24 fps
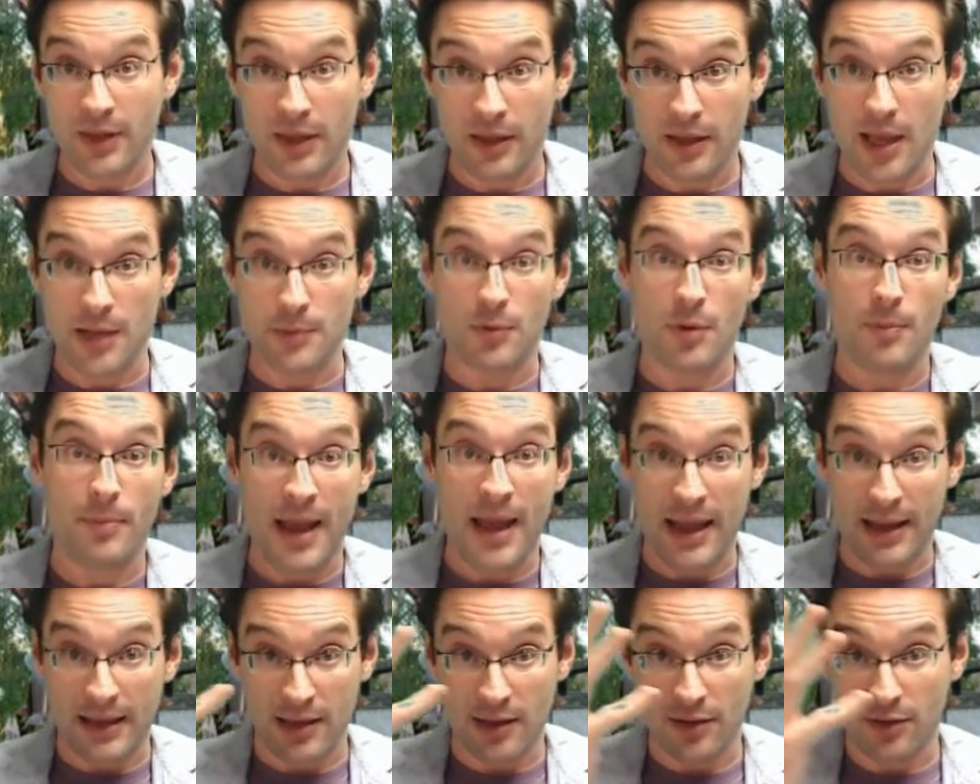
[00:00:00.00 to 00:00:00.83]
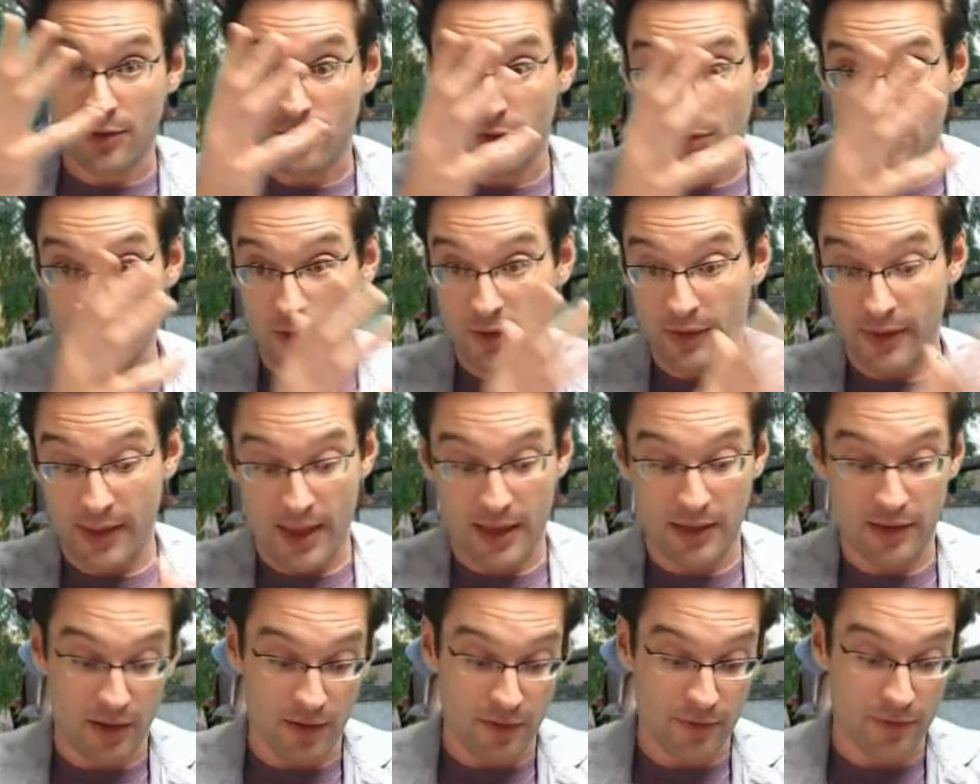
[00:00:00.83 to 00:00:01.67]
And we're back into the
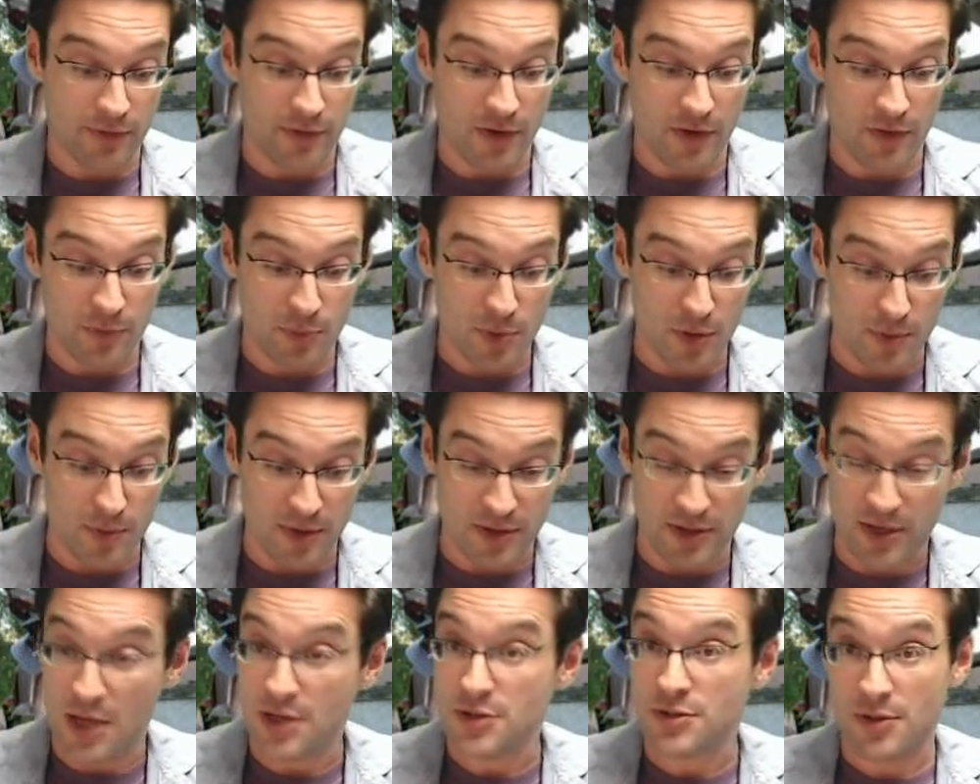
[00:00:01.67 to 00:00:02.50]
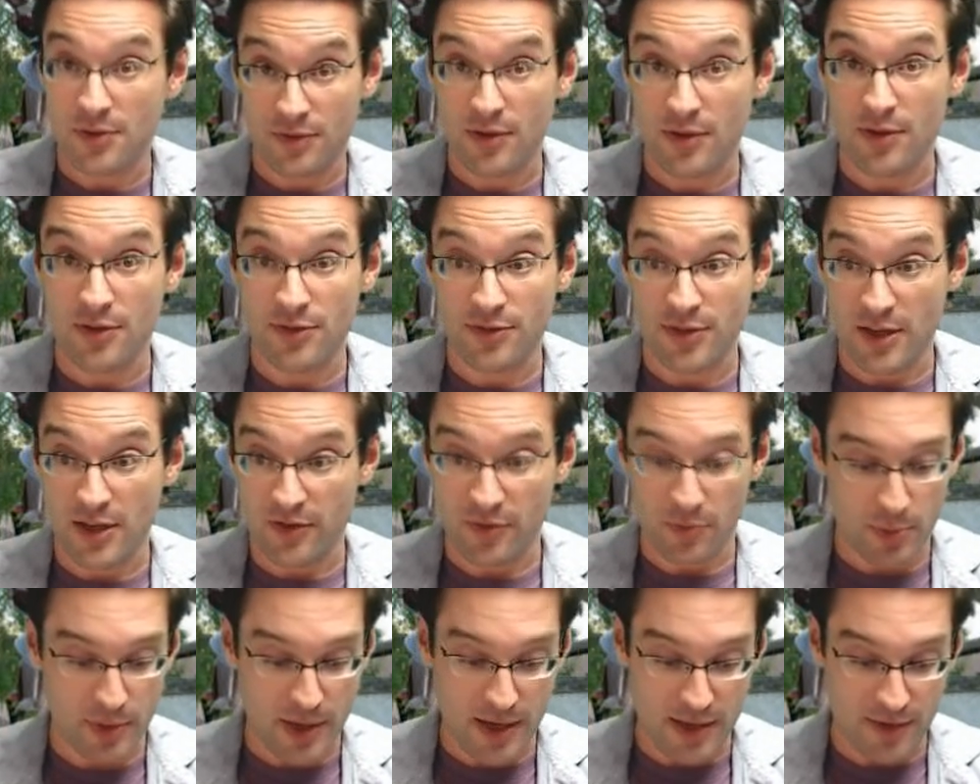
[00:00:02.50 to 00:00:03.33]
land of, of permutations instead
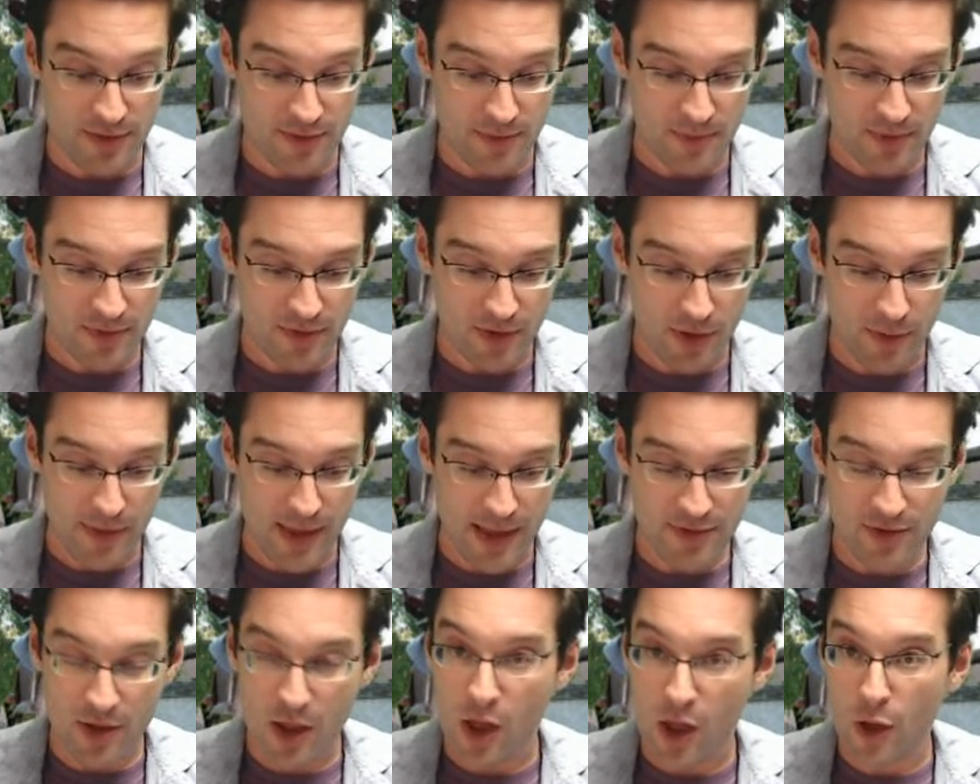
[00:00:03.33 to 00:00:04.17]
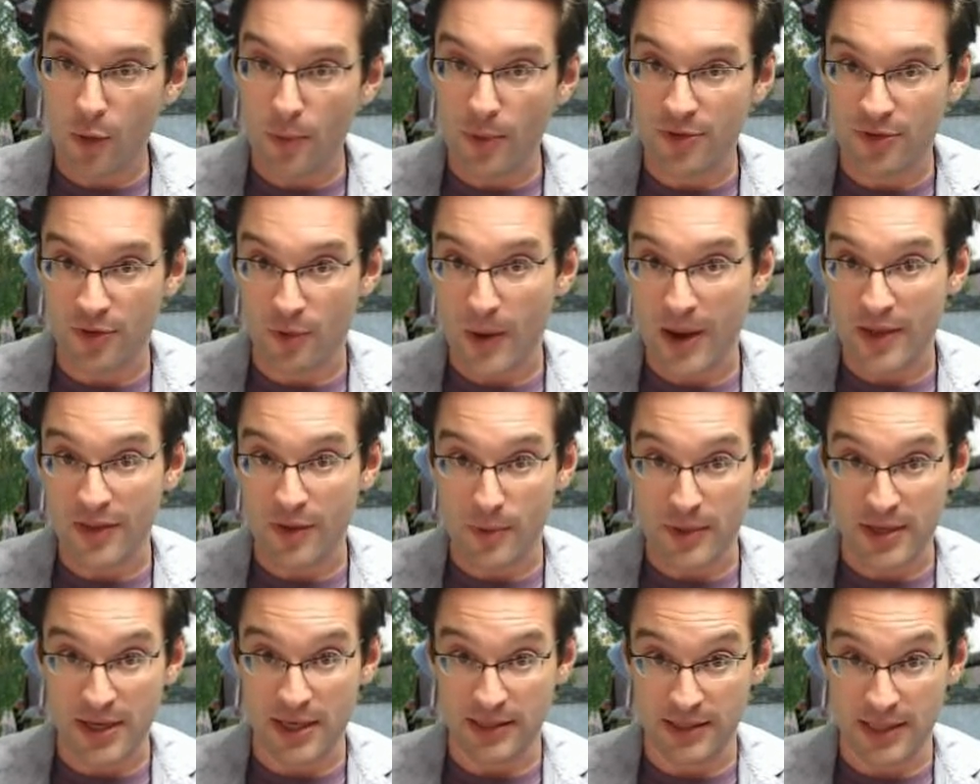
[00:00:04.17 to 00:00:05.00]
of braids. So that's always a way that
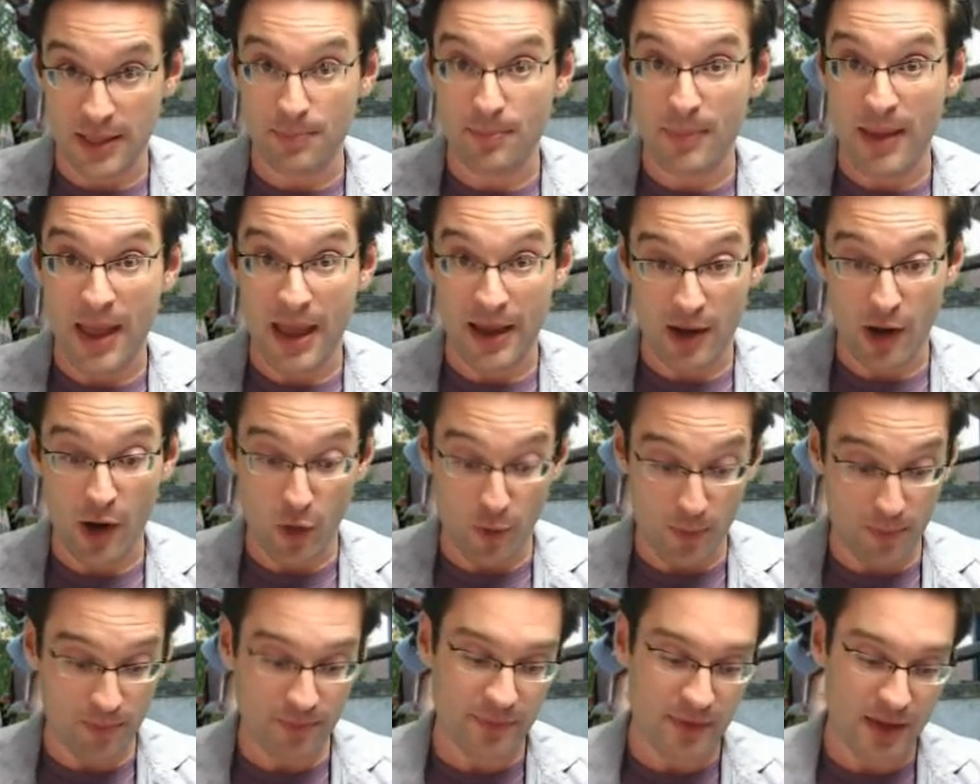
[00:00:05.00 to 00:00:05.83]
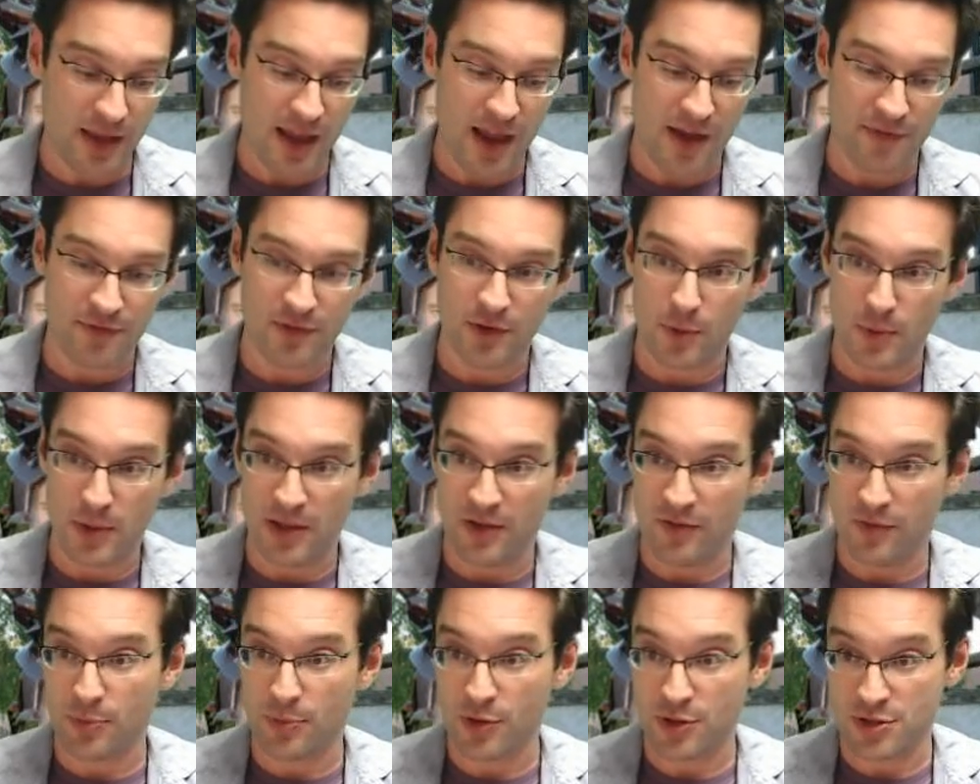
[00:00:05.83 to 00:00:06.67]
we can get back home after we
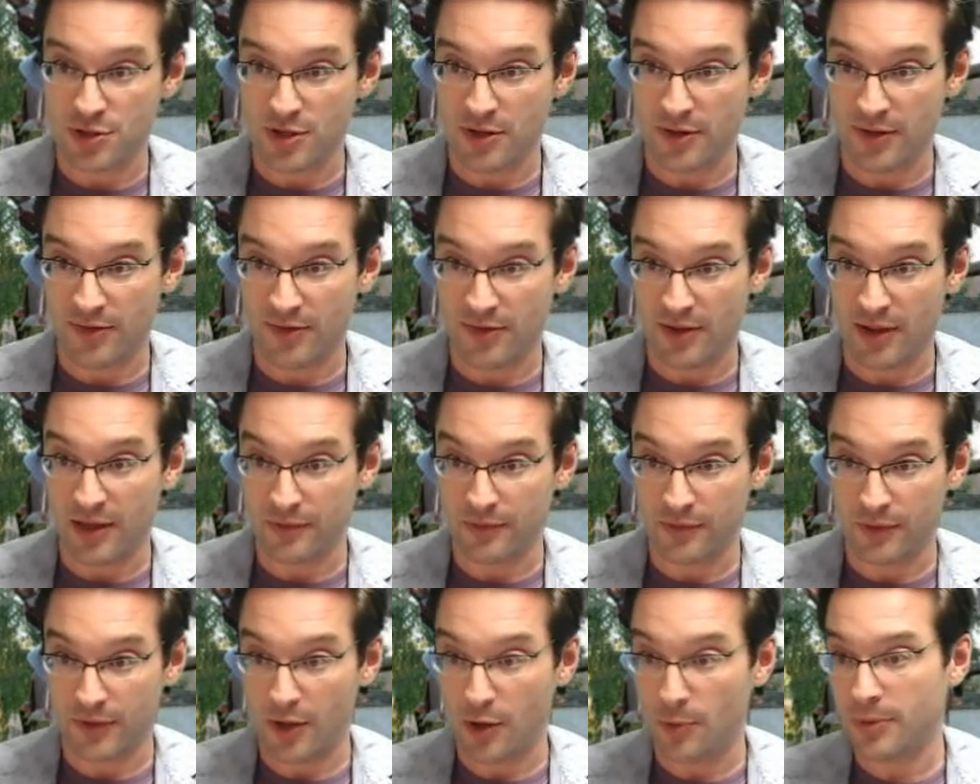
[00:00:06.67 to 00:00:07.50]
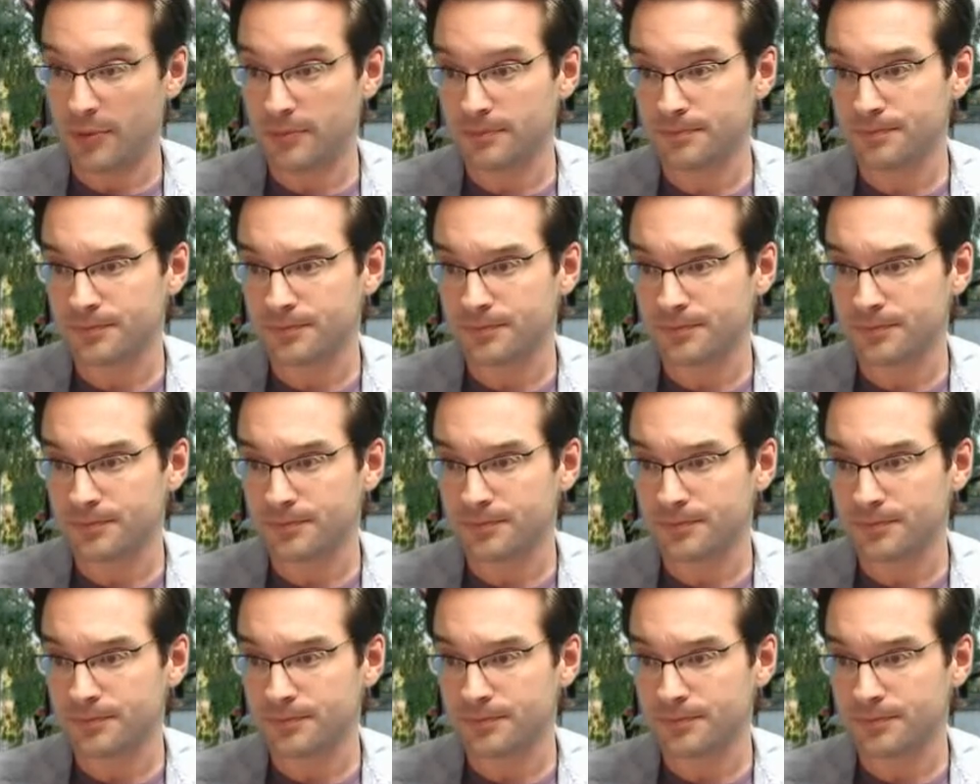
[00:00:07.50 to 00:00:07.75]
have pushed this envelope.